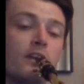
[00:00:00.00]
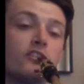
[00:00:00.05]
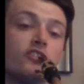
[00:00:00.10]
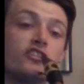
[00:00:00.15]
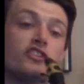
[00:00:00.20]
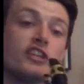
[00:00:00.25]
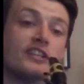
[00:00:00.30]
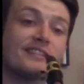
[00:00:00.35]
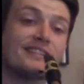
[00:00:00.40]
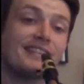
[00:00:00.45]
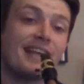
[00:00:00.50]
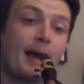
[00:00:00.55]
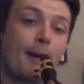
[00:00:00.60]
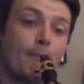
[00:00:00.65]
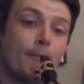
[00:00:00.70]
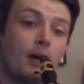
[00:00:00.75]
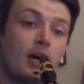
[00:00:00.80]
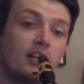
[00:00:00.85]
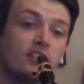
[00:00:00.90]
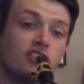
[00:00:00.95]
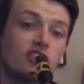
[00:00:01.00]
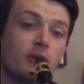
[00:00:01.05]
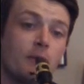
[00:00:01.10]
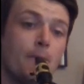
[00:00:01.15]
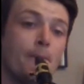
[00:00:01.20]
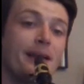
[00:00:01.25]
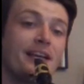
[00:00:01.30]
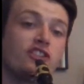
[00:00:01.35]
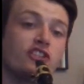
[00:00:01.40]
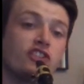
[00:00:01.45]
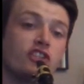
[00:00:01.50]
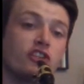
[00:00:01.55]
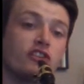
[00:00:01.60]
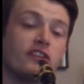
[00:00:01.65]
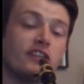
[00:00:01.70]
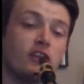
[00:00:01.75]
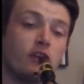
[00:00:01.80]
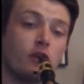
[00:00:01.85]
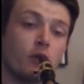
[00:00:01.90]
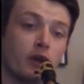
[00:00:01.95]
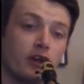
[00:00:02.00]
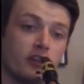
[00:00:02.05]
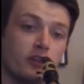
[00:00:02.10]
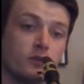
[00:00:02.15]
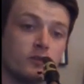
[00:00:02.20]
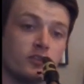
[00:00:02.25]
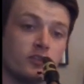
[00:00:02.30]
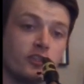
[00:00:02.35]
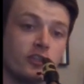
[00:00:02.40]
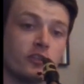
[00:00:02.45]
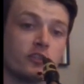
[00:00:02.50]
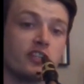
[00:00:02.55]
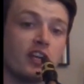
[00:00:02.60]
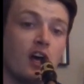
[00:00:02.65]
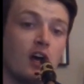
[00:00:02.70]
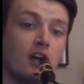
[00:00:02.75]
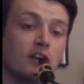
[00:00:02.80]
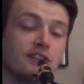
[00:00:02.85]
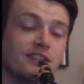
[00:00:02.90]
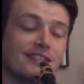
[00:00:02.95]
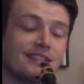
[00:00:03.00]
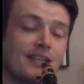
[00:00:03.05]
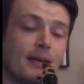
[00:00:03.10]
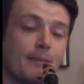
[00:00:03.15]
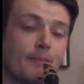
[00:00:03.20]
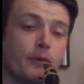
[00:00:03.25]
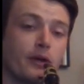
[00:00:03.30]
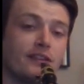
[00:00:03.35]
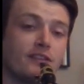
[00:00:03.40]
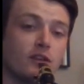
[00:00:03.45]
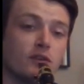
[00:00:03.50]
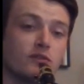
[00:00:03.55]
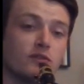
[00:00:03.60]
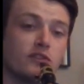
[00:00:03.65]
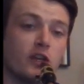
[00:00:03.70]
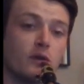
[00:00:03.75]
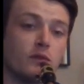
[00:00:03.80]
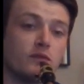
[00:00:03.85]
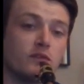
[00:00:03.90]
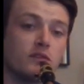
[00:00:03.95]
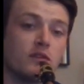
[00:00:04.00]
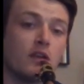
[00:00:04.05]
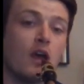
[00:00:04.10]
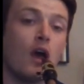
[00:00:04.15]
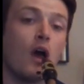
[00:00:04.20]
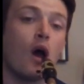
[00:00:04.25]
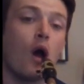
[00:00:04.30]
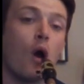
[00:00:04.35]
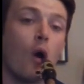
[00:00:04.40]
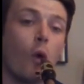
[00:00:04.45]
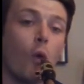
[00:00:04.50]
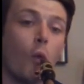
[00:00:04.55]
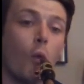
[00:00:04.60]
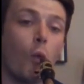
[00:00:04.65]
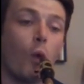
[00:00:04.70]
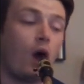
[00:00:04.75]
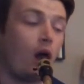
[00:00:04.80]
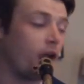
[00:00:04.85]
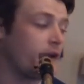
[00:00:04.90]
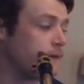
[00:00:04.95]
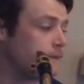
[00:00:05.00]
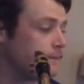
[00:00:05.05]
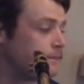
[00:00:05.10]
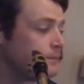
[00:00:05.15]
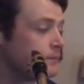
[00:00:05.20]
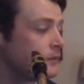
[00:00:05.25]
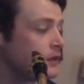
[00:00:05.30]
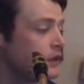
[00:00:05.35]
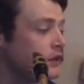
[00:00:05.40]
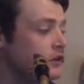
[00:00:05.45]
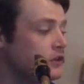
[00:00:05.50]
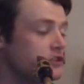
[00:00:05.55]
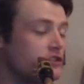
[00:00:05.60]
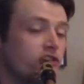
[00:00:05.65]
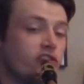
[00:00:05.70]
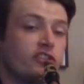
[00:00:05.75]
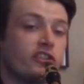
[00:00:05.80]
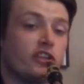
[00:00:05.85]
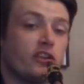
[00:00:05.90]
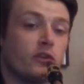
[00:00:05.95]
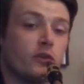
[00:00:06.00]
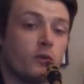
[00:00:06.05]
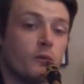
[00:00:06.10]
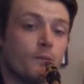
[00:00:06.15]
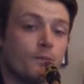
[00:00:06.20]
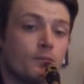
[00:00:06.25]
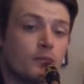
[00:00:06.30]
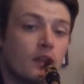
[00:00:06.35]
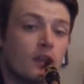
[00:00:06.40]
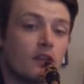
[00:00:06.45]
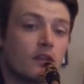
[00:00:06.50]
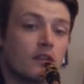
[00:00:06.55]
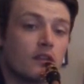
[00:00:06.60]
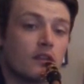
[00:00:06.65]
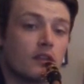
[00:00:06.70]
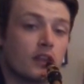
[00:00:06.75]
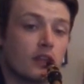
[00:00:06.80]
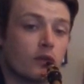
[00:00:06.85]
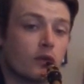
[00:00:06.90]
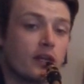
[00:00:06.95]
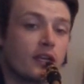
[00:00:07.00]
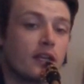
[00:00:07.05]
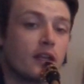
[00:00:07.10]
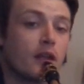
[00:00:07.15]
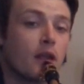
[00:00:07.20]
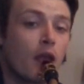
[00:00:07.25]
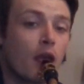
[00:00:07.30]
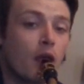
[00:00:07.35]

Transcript: Just that much. Make sure that you are using your tongue to separate those notes. 1, 2, 3.